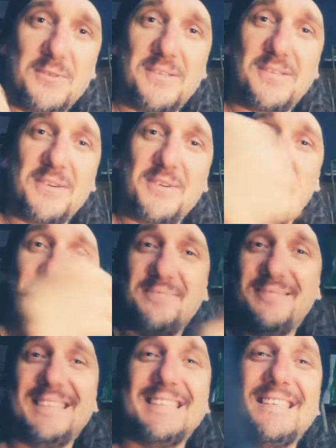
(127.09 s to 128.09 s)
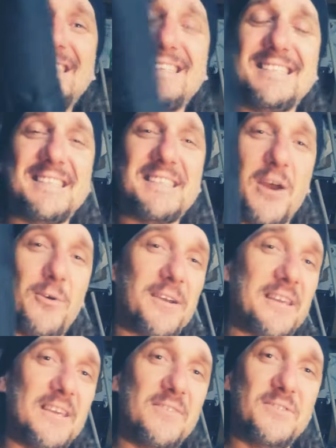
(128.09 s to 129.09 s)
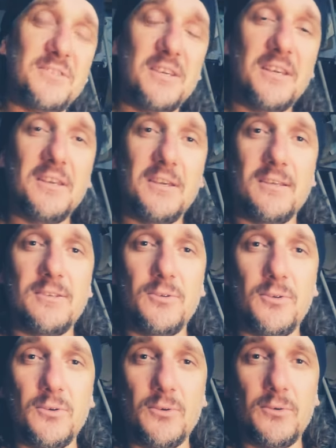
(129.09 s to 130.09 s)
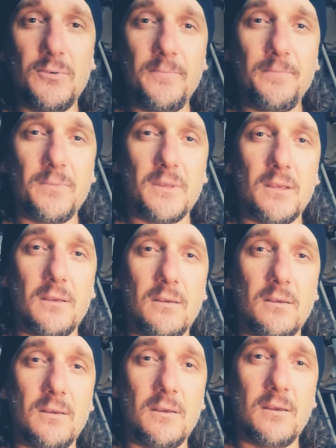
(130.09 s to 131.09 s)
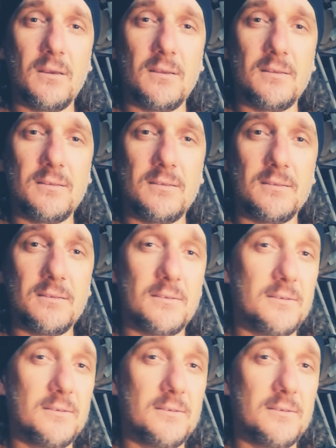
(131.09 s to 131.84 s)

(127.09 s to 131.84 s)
So this is our gift to you, and